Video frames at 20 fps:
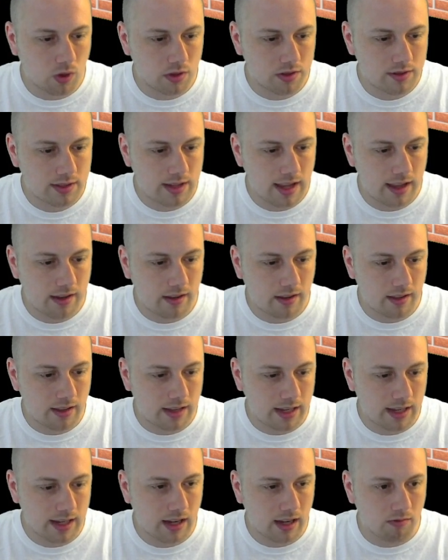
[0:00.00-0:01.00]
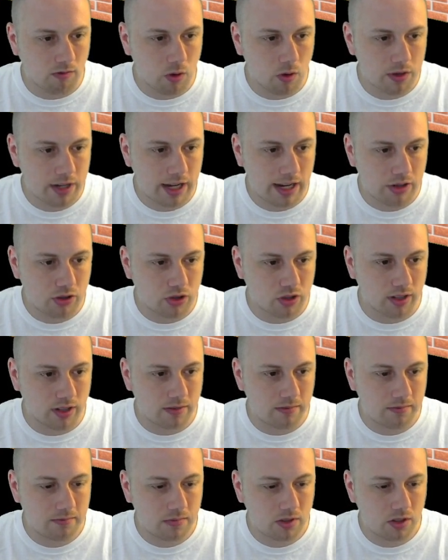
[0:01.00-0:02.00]
set the
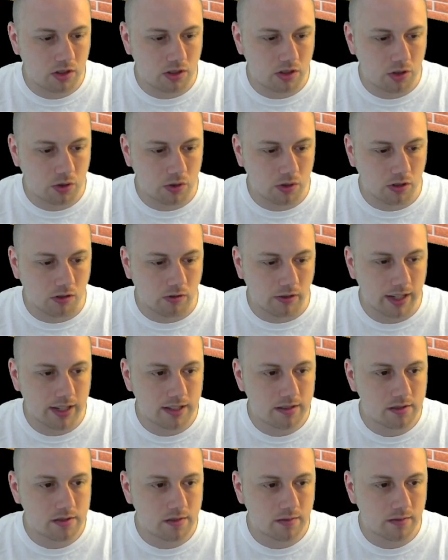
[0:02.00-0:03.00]
rotation to 2 degrees.